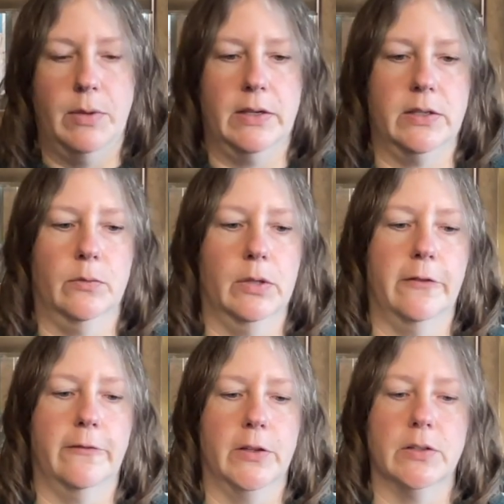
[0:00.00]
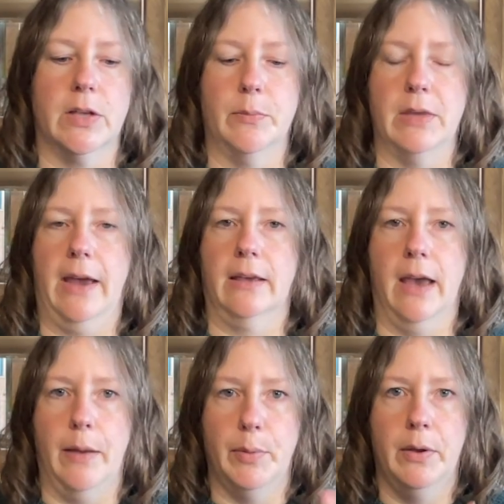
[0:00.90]
because it really fills up that
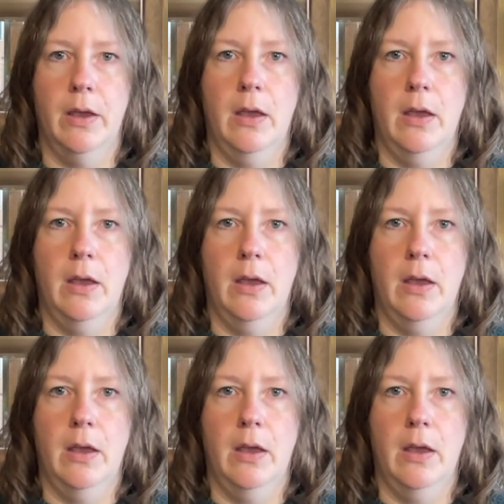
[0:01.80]
gap